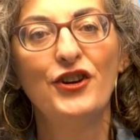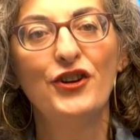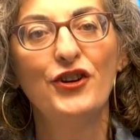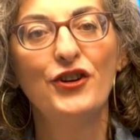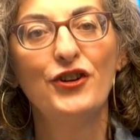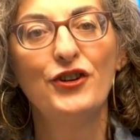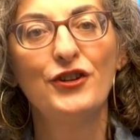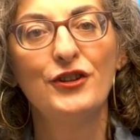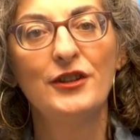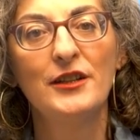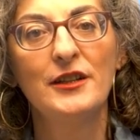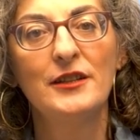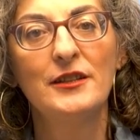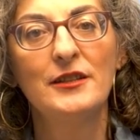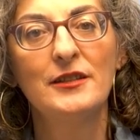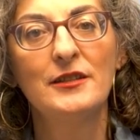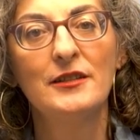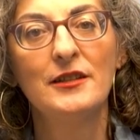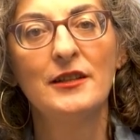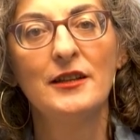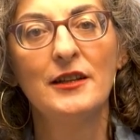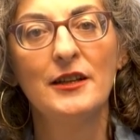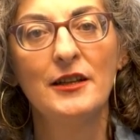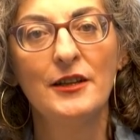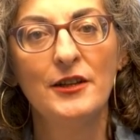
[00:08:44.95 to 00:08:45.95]
on its
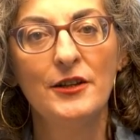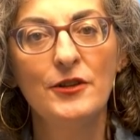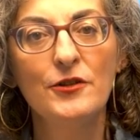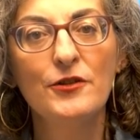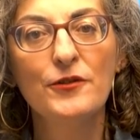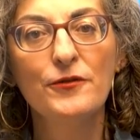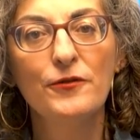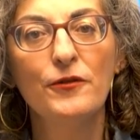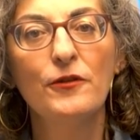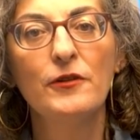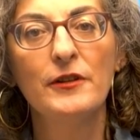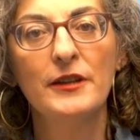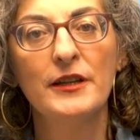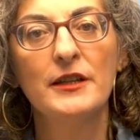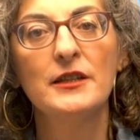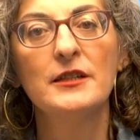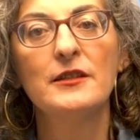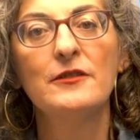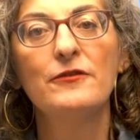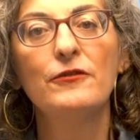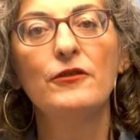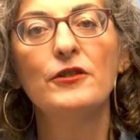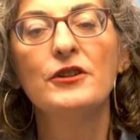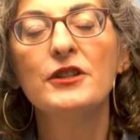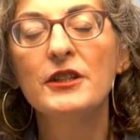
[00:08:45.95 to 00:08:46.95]
usefulness
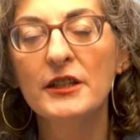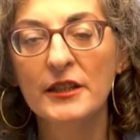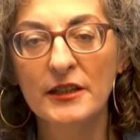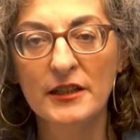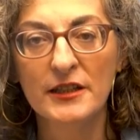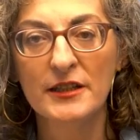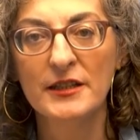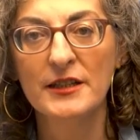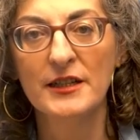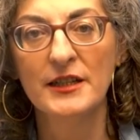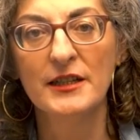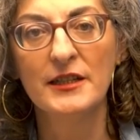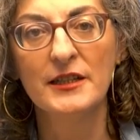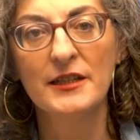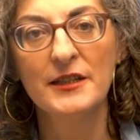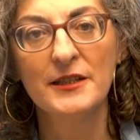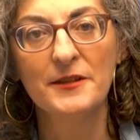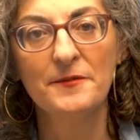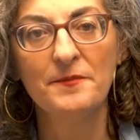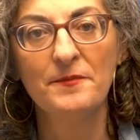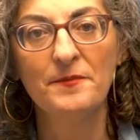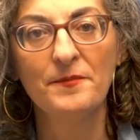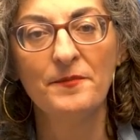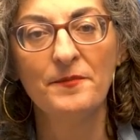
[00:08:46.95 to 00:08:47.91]
for citizens.